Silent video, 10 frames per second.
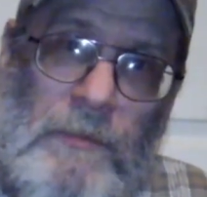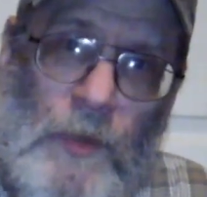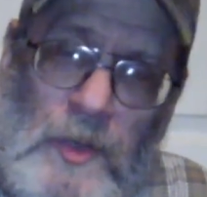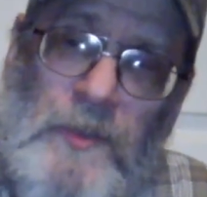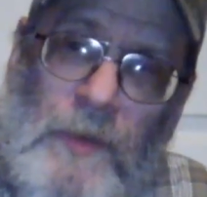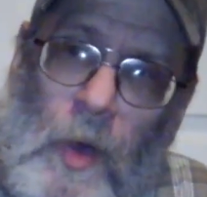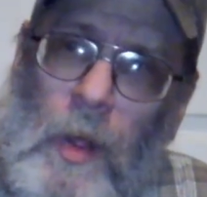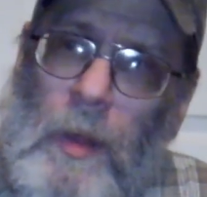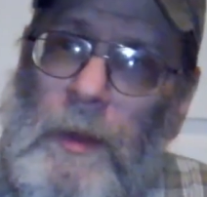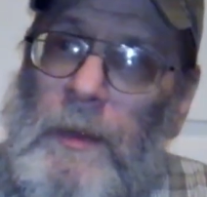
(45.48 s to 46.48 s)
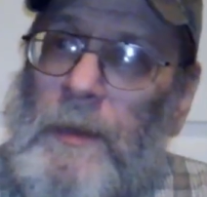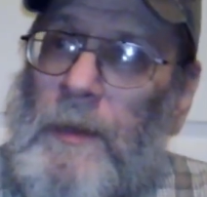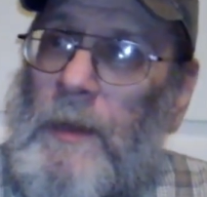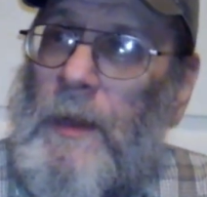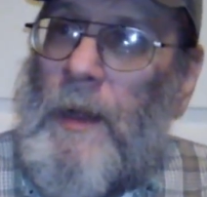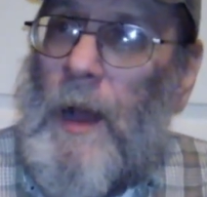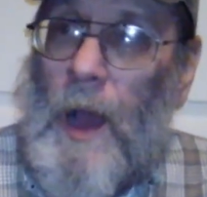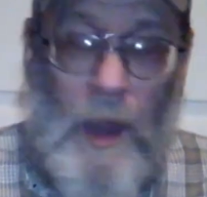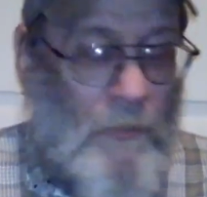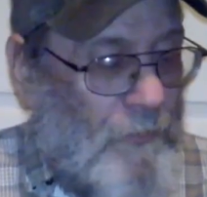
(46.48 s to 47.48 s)
First of all,
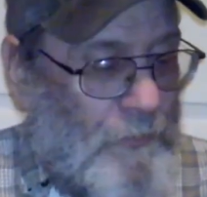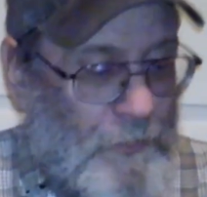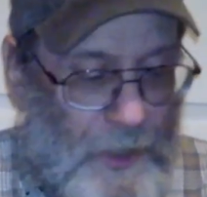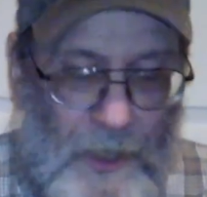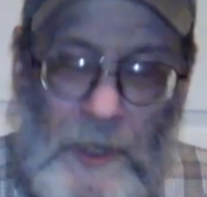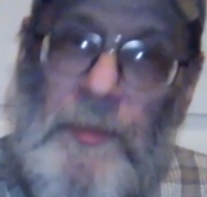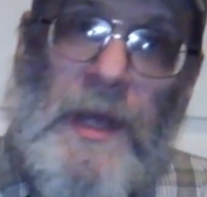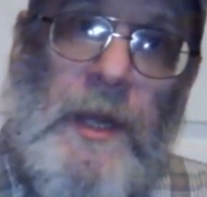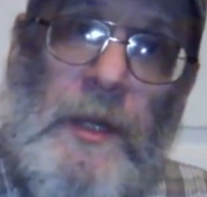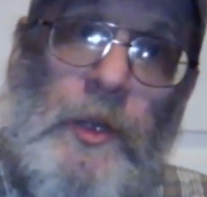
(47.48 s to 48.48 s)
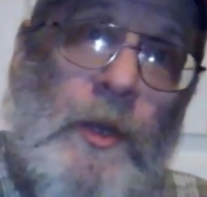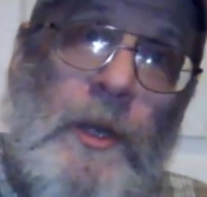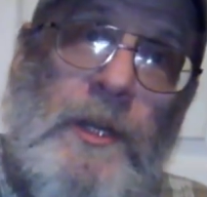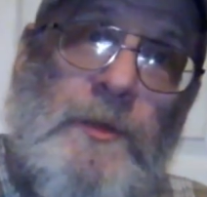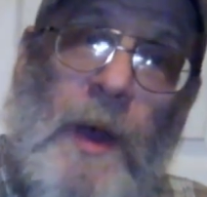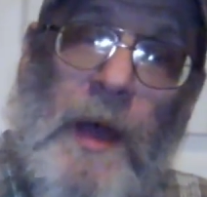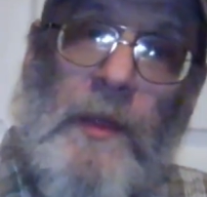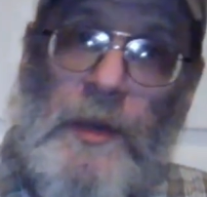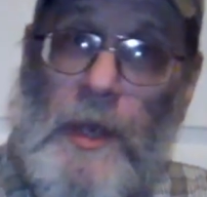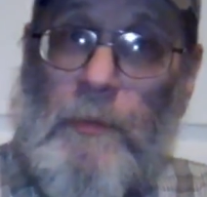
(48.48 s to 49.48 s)
I've really been encouraged by
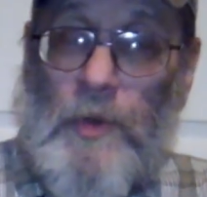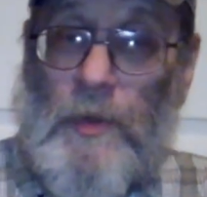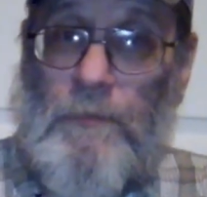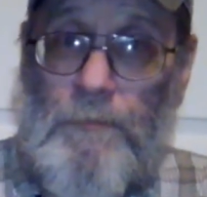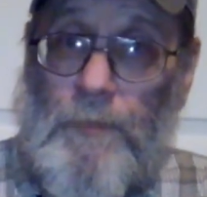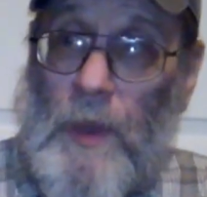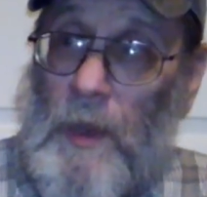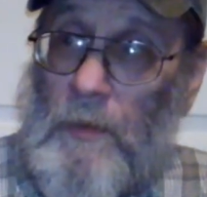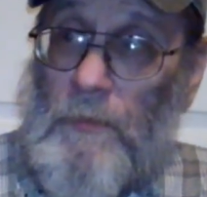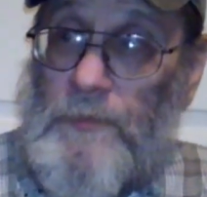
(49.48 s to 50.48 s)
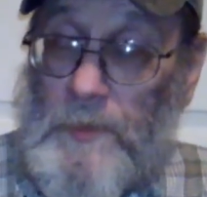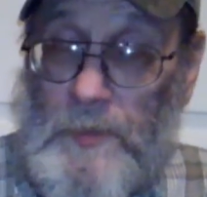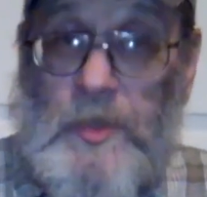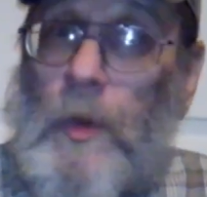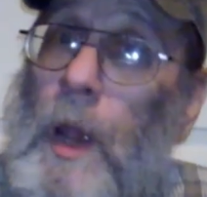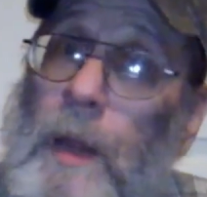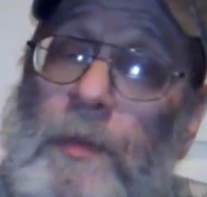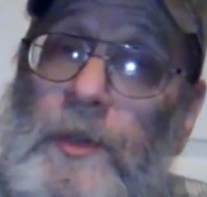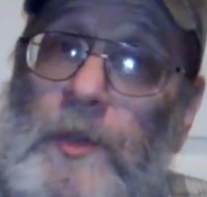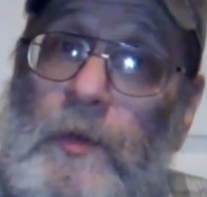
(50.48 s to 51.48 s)
the number of
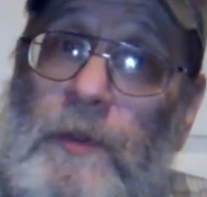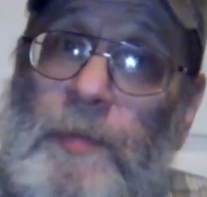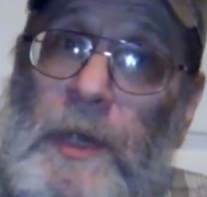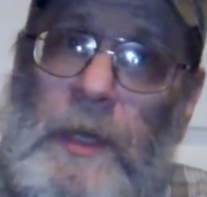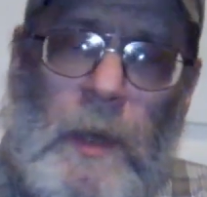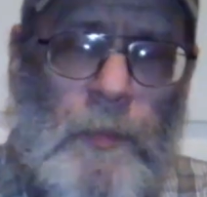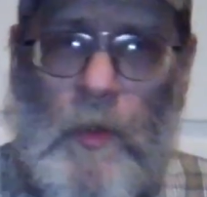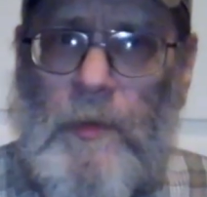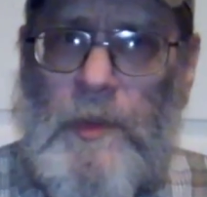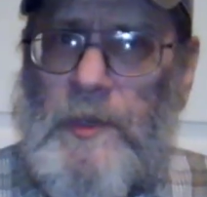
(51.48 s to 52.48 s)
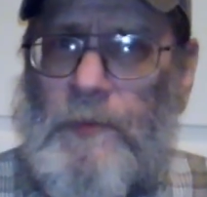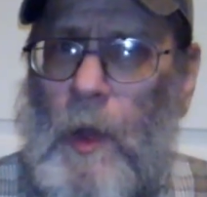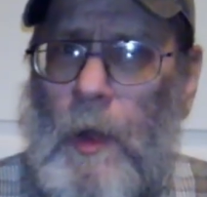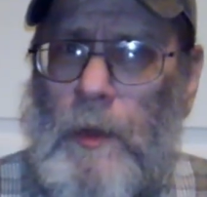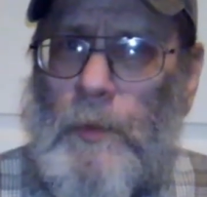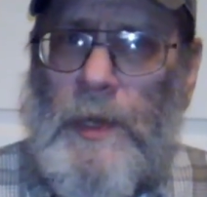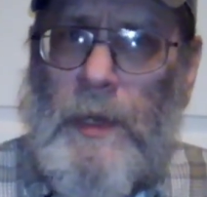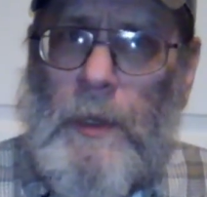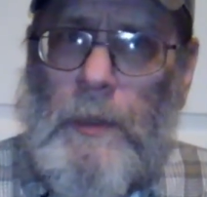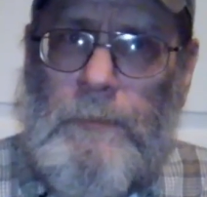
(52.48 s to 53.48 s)
subscribers that we've picked up over this fall and
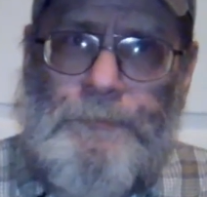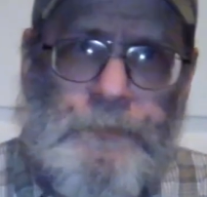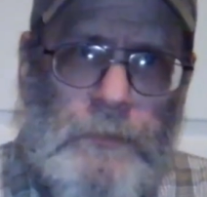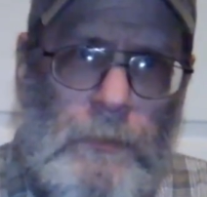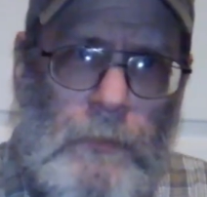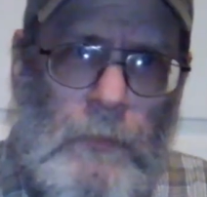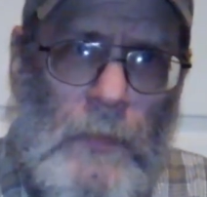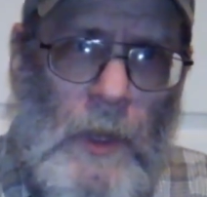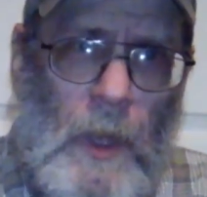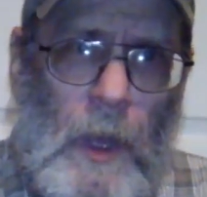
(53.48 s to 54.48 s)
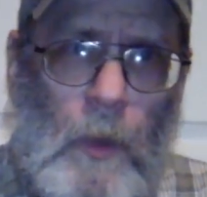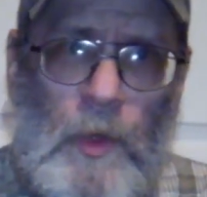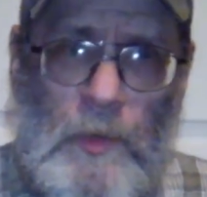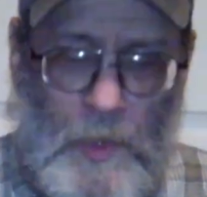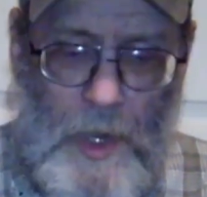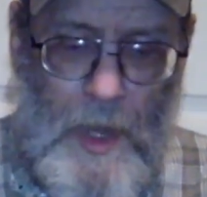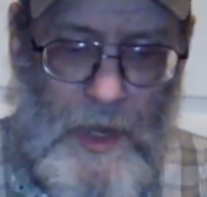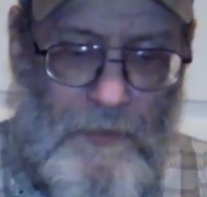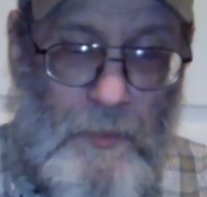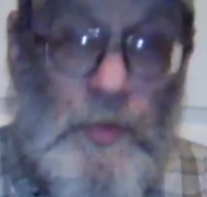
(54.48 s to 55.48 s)
winter. When we're not
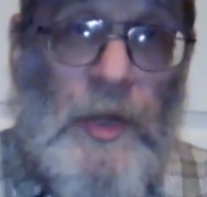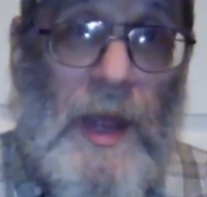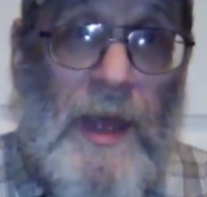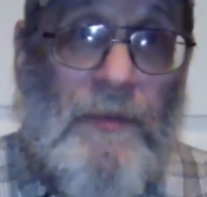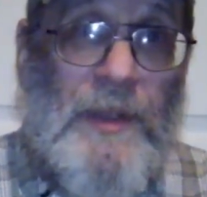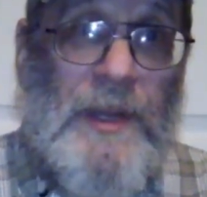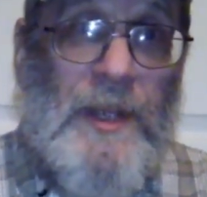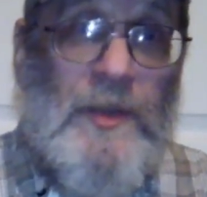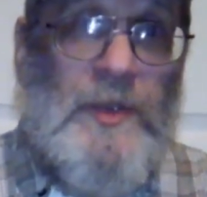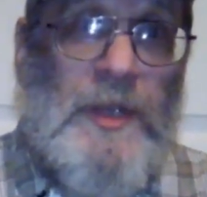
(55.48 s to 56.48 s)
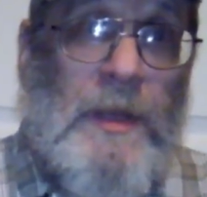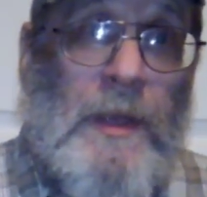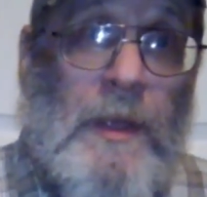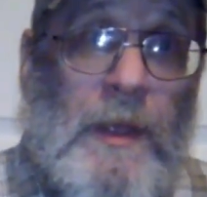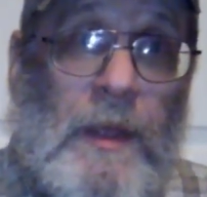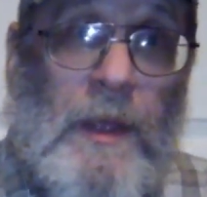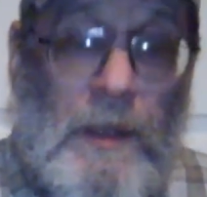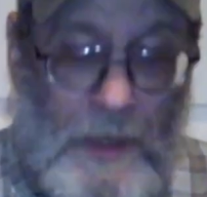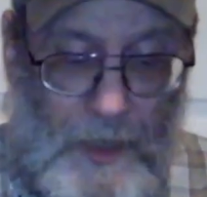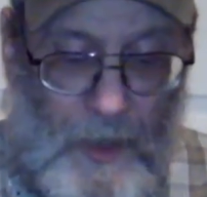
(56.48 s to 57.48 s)
even putting out videos,
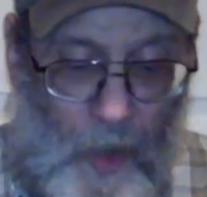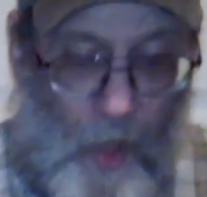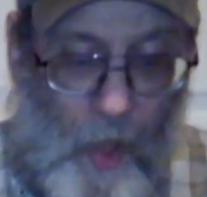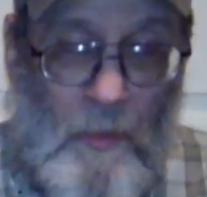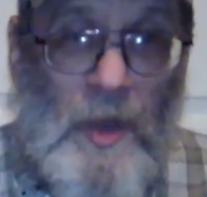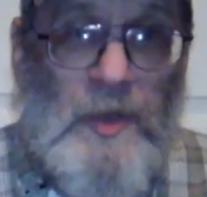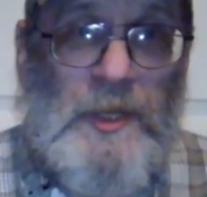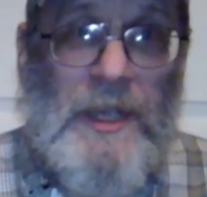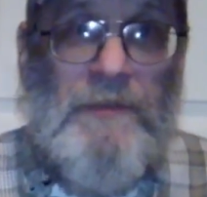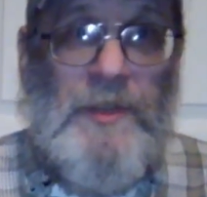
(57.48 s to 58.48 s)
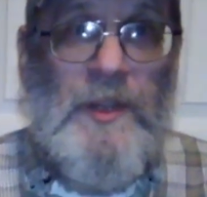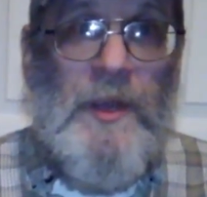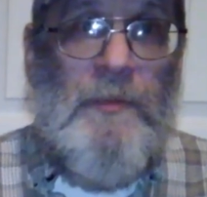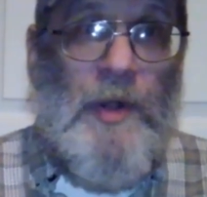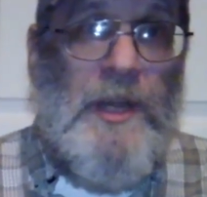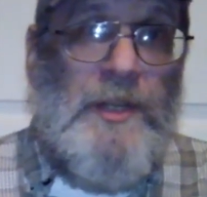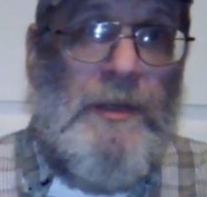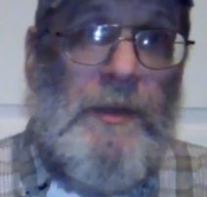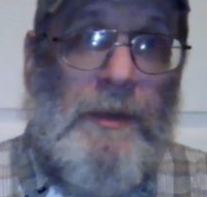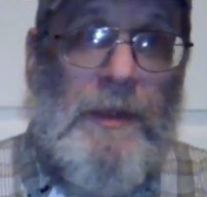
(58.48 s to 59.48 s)
it almost gives you the
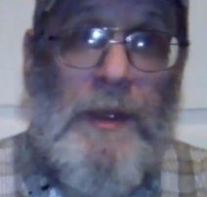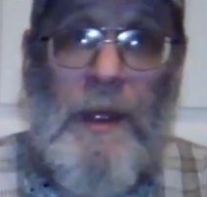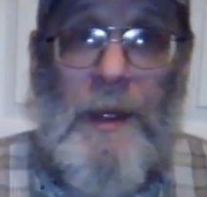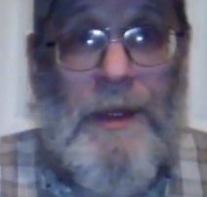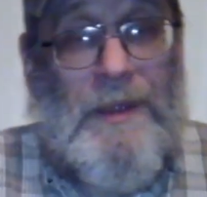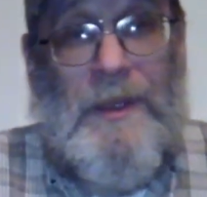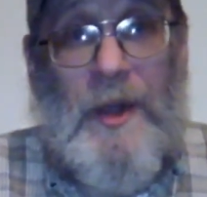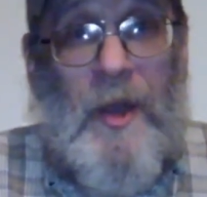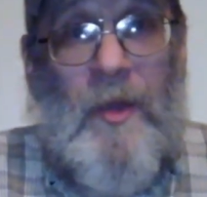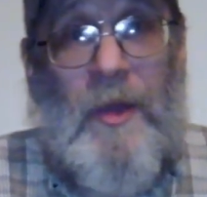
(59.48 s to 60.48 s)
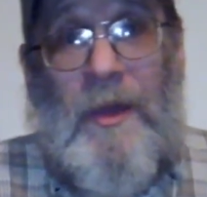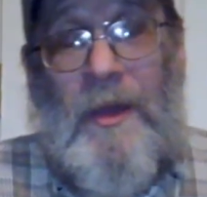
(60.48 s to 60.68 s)
impression that, hey, you know,